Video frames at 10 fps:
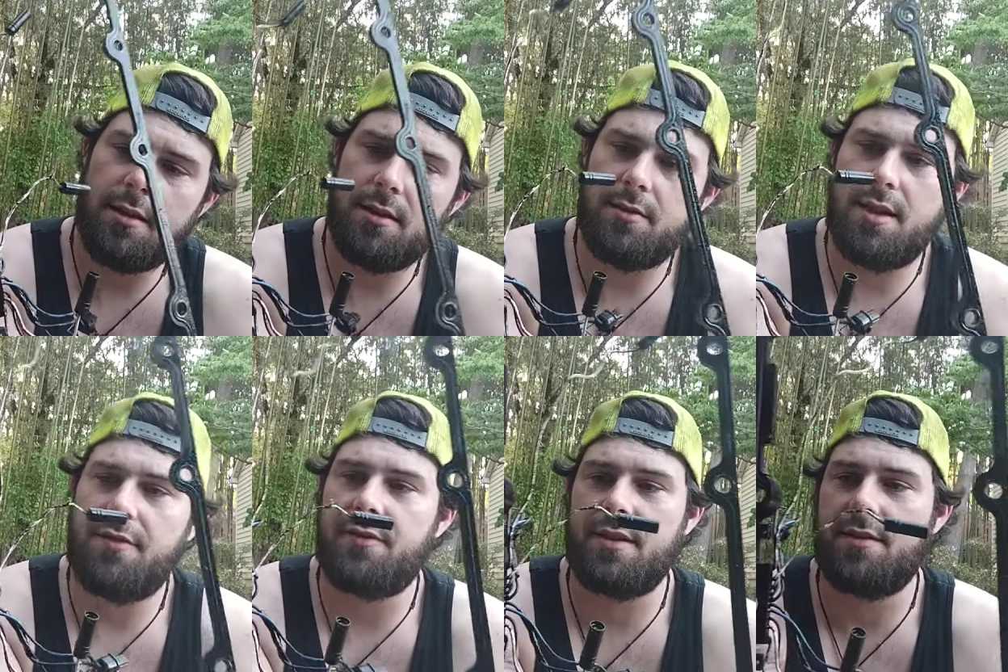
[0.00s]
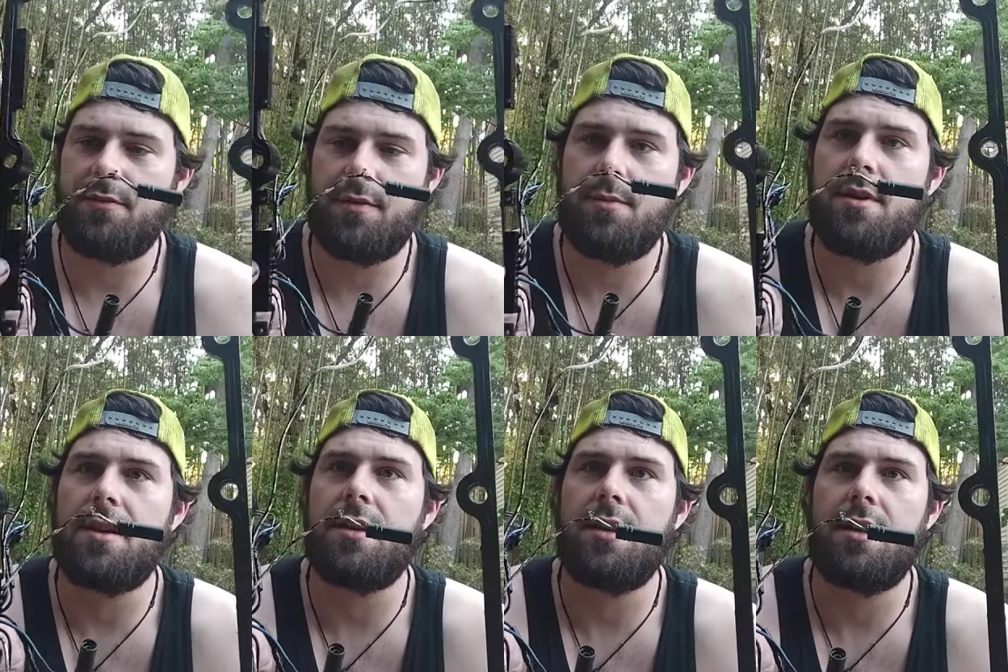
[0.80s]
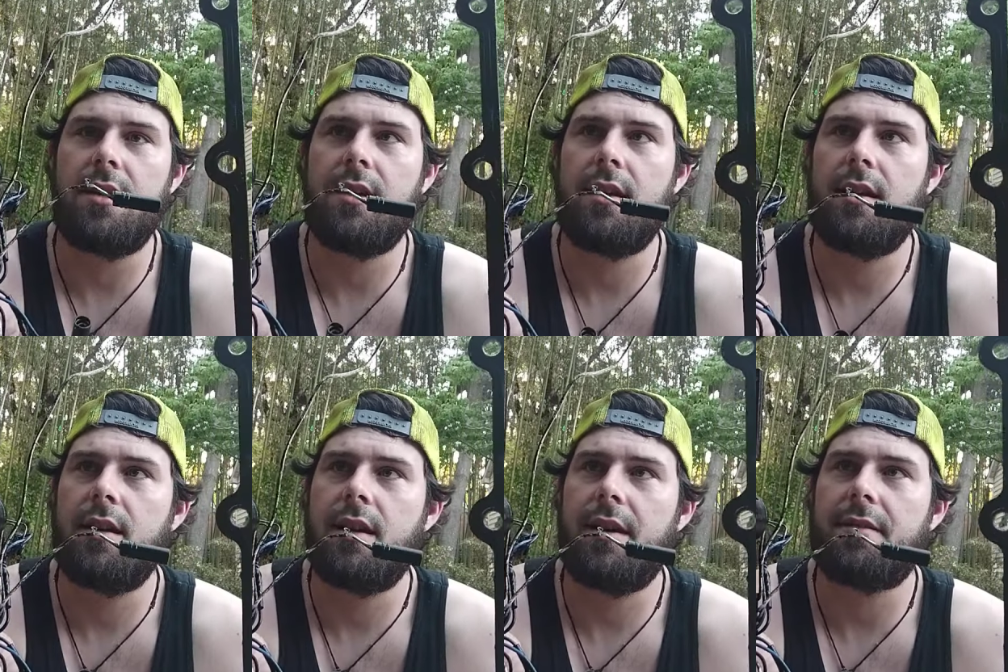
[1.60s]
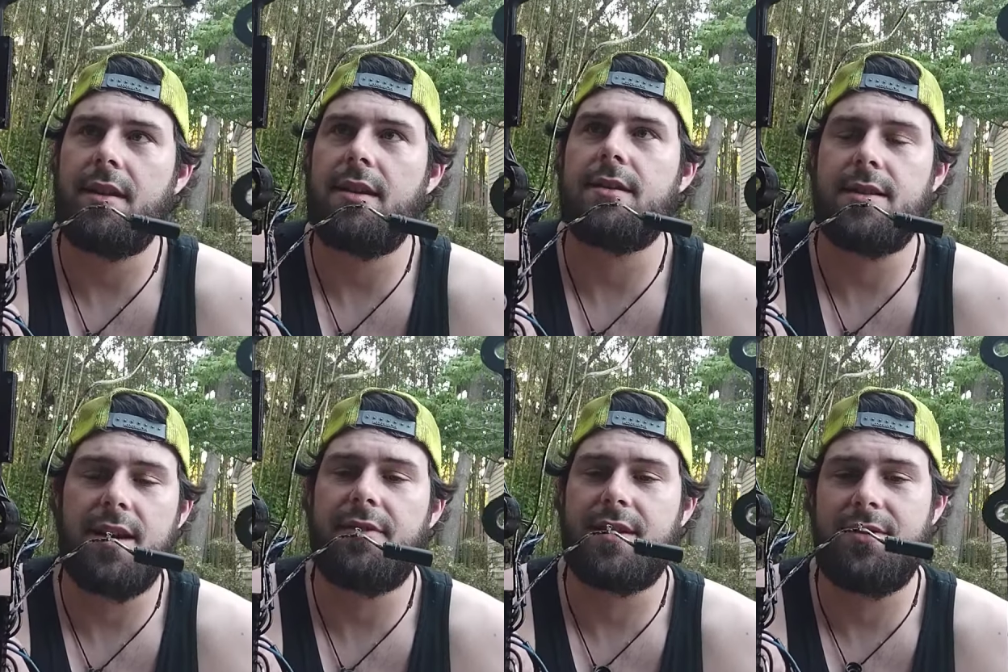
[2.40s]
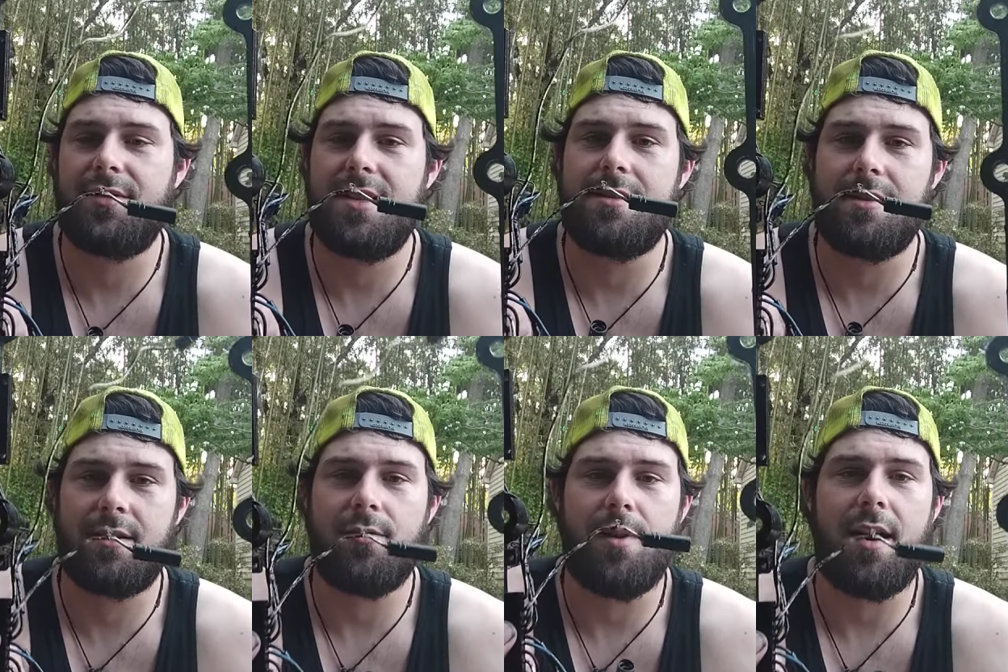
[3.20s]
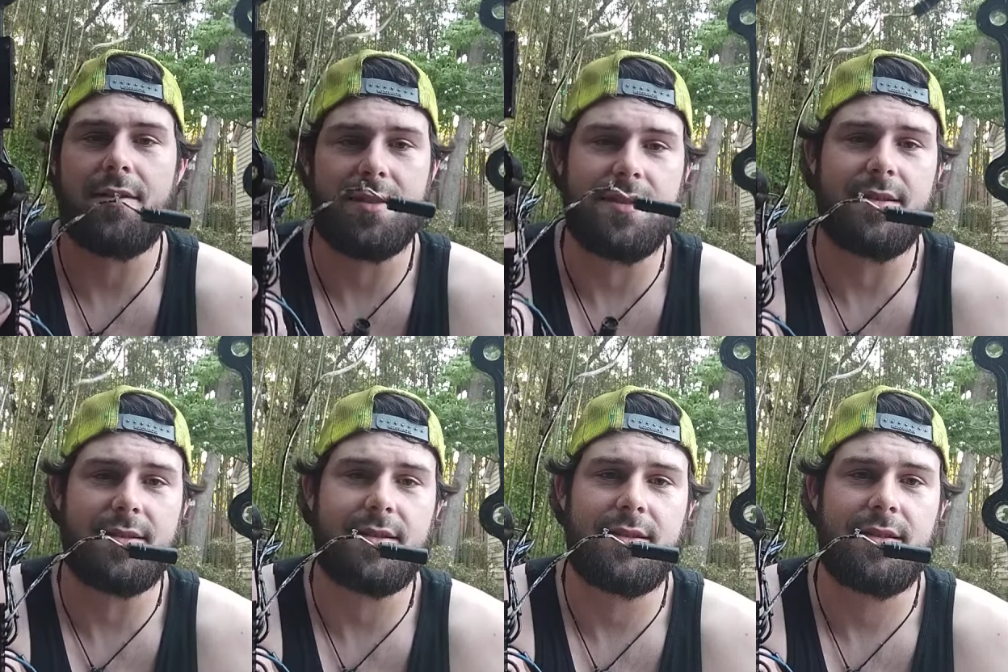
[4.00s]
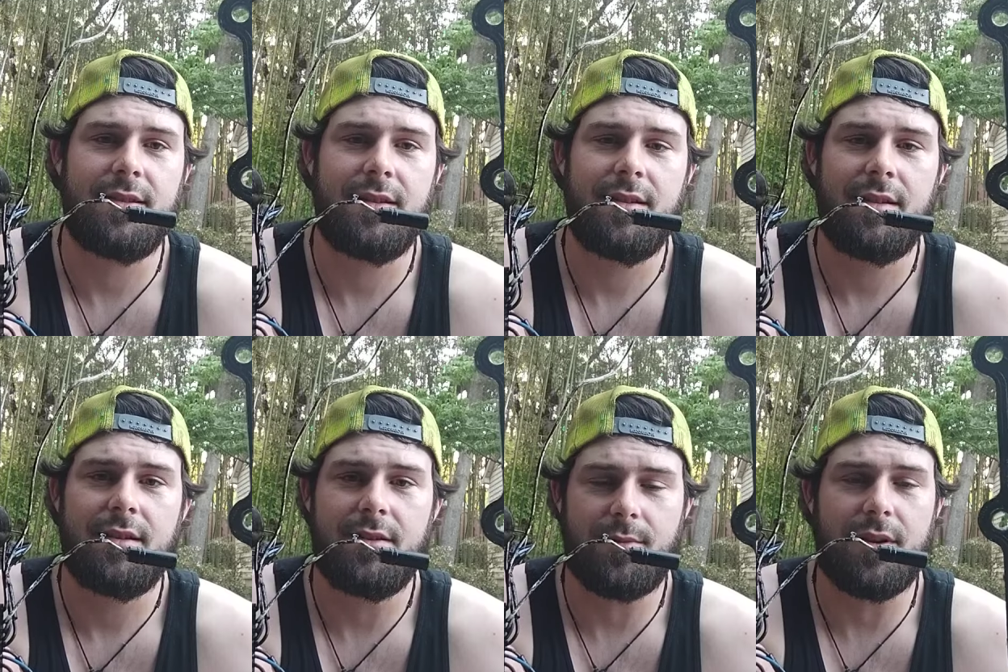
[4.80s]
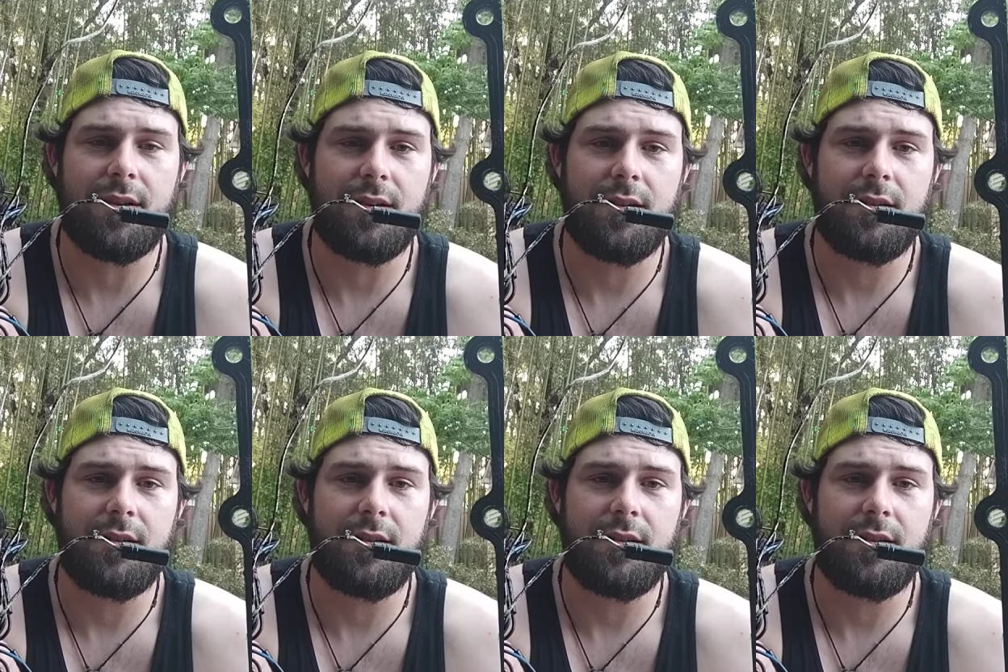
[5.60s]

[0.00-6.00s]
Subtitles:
you definitely, for one, I think it's definitely going to need thicker wires than this to run.